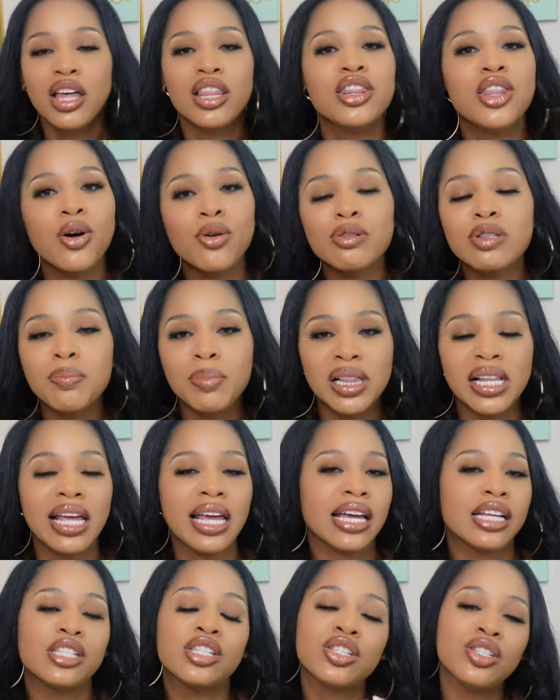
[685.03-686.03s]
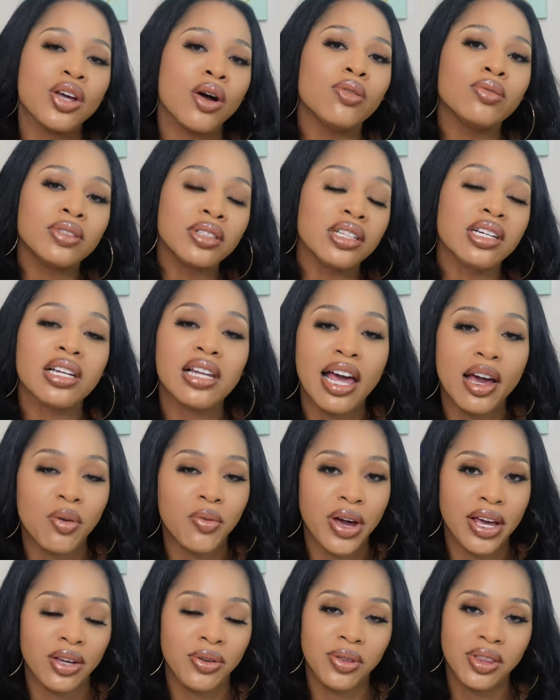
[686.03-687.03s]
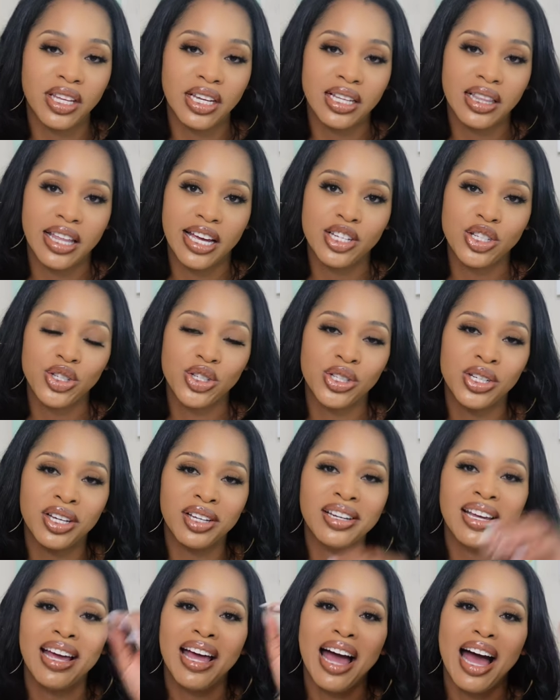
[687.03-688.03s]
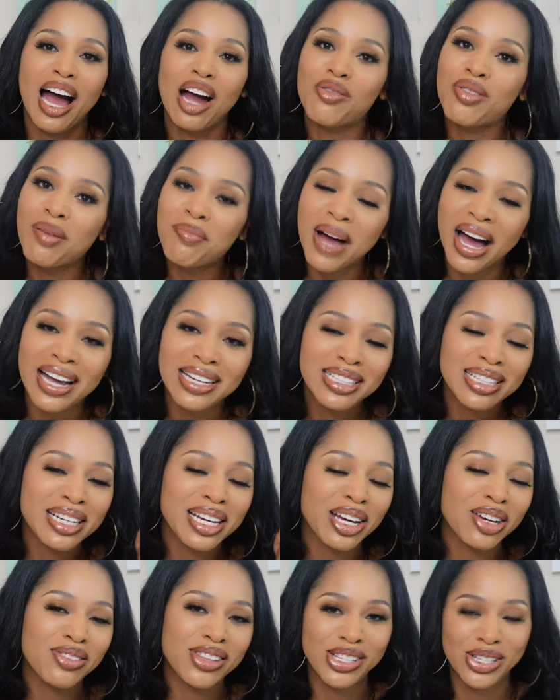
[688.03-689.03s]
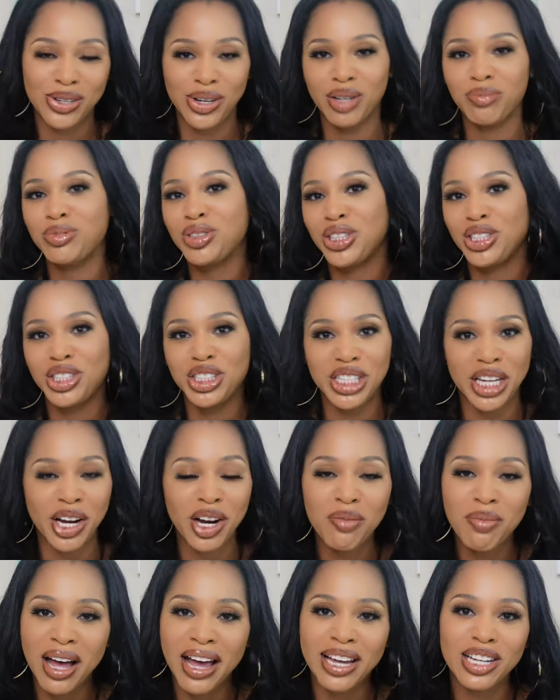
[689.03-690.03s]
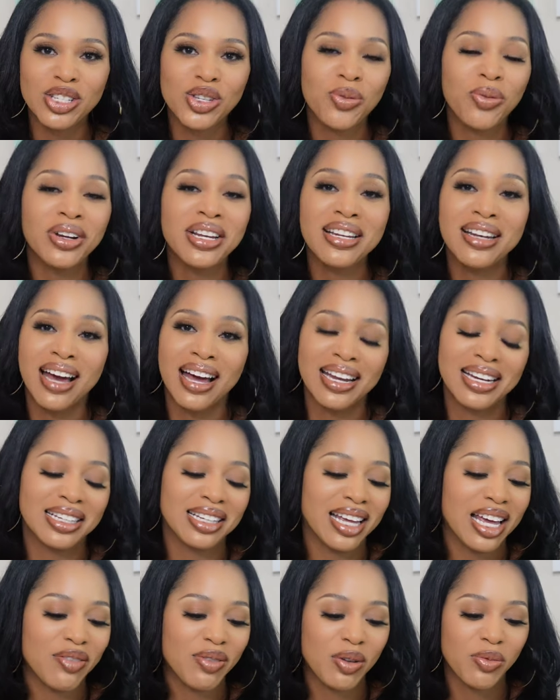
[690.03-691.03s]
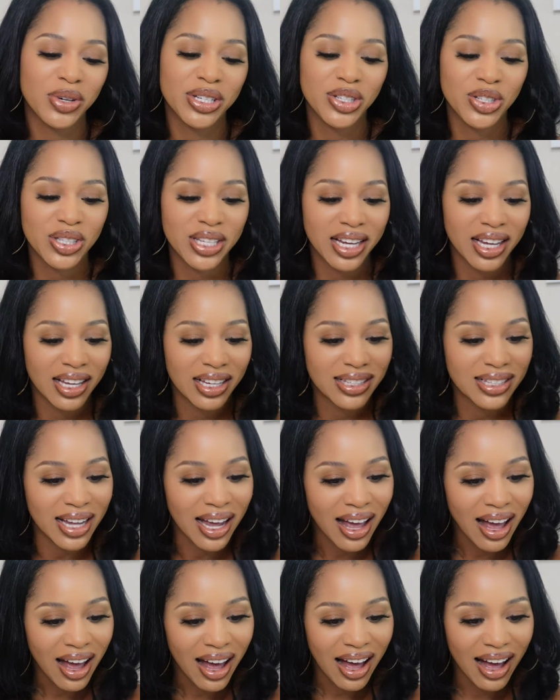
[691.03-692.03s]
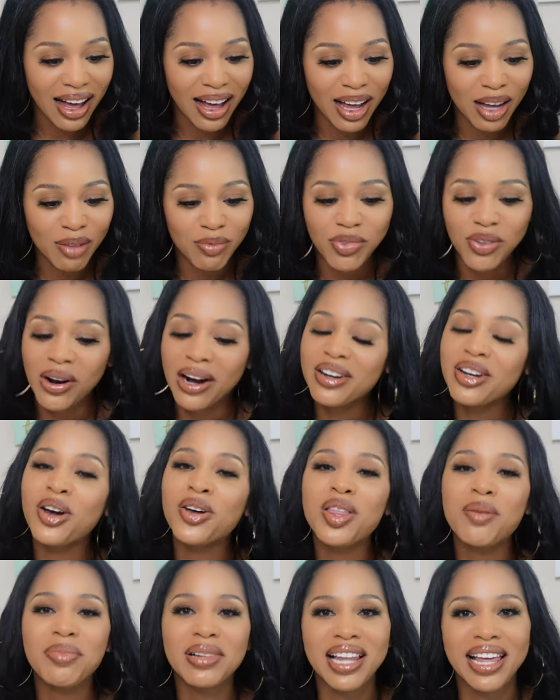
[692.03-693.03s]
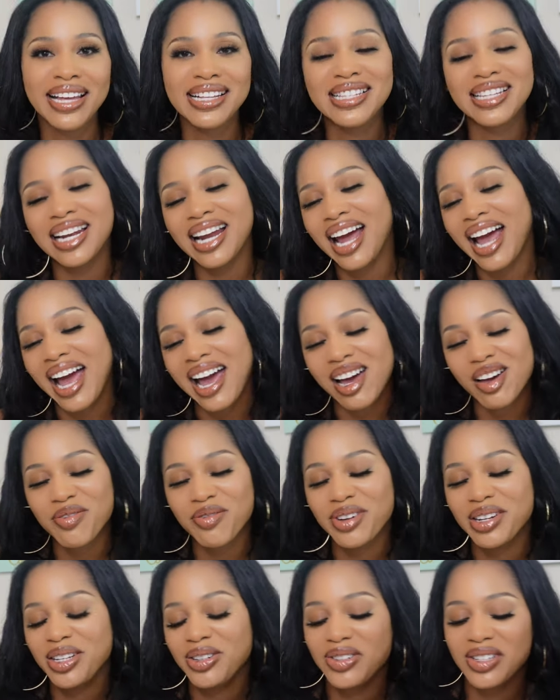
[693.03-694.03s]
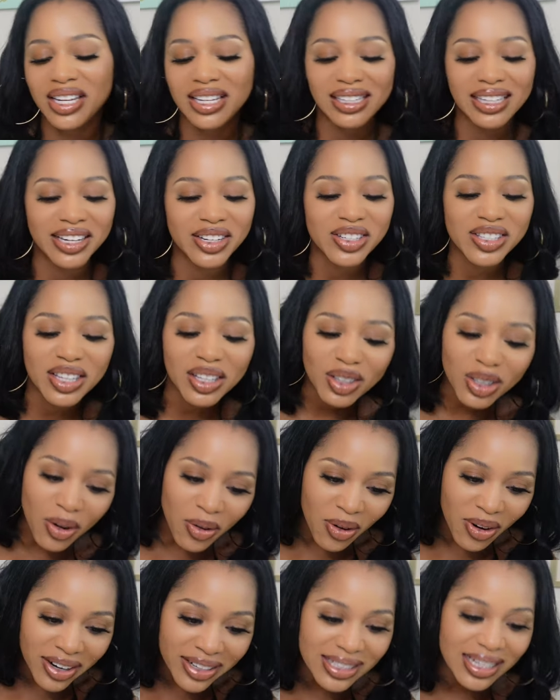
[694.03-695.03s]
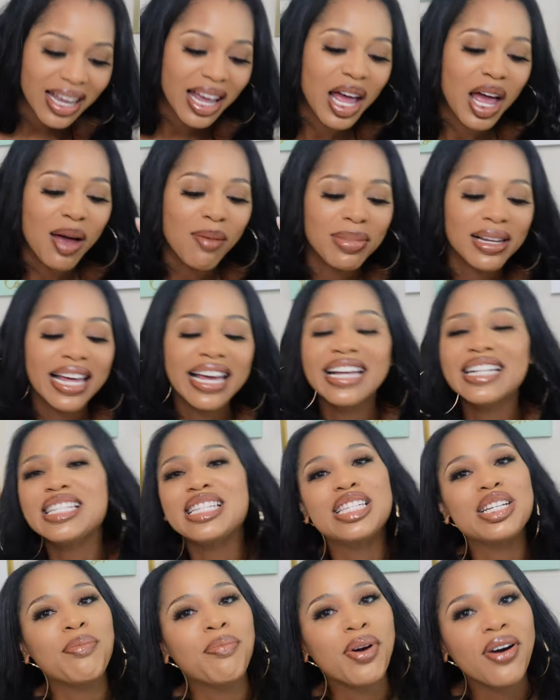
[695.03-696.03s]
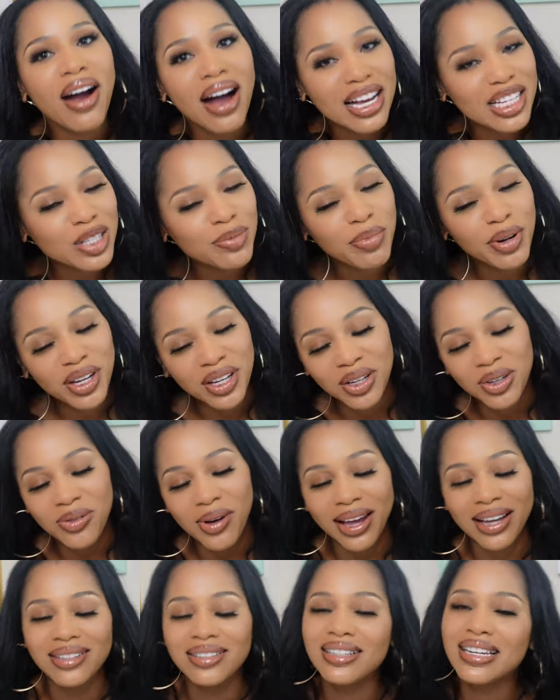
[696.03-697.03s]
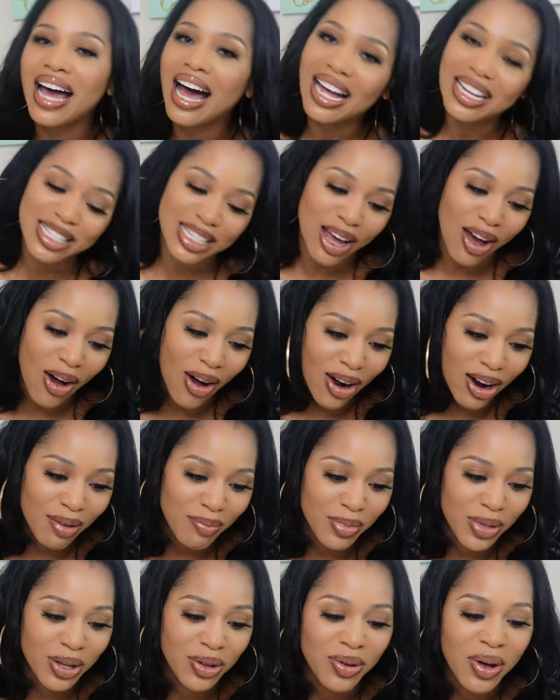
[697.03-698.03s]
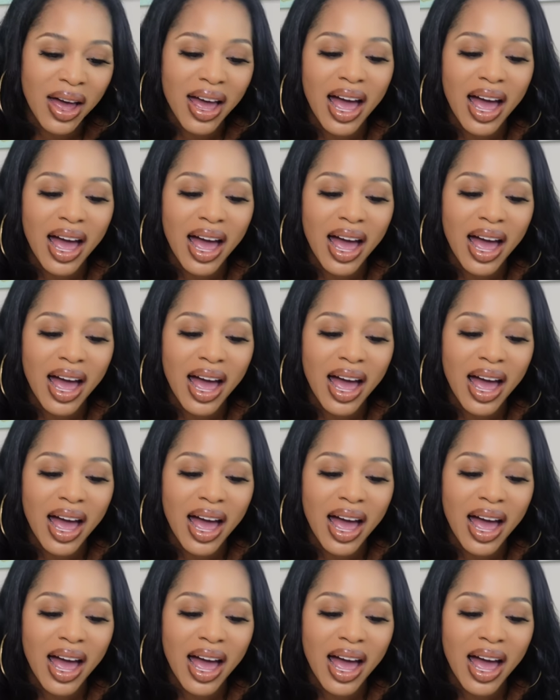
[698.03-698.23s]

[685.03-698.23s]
those plans don't look like what you think they should. I'm reminded of the scripture, Jeremiah 29 11, which says, um, For I know the plans that I have for you, declares the Lord plans to prosper you and not to harm you,